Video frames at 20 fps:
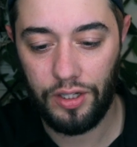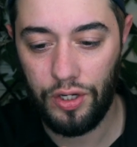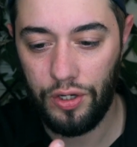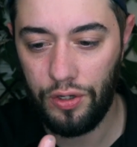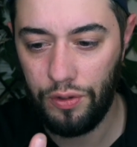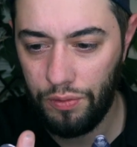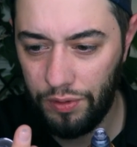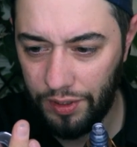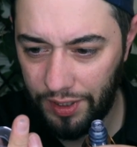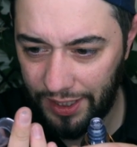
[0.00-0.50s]

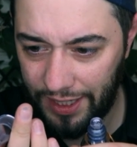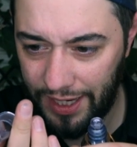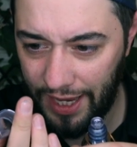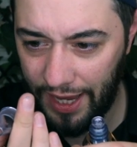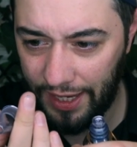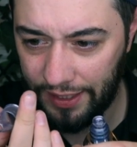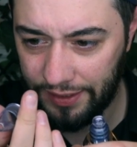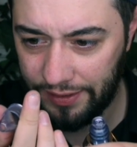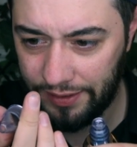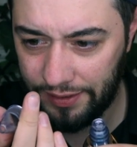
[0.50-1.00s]
Who would have
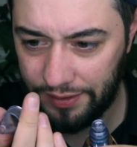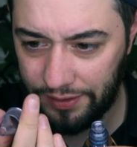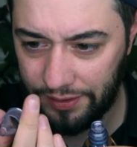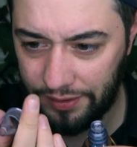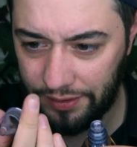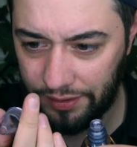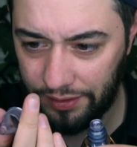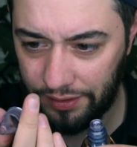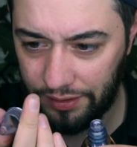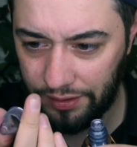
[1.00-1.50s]

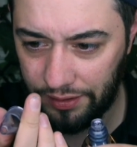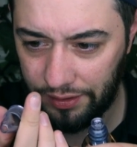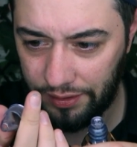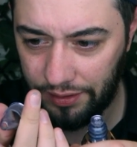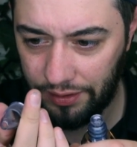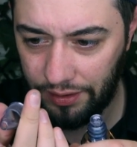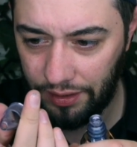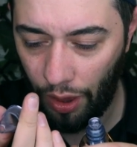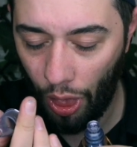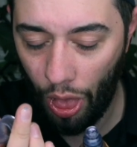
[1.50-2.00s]
guessed?
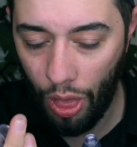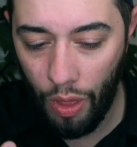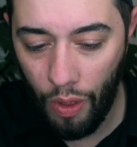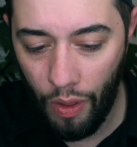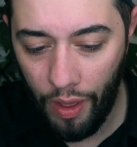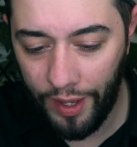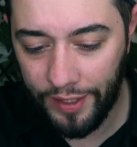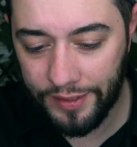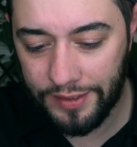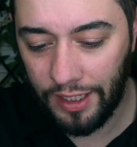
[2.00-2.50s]

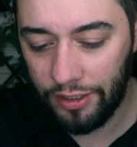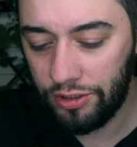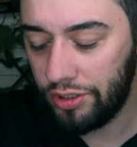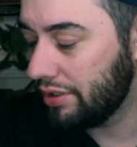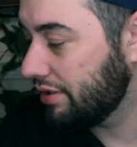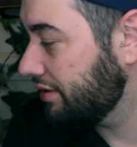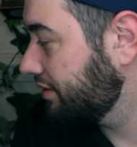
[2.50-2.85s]
Ugh, it's actually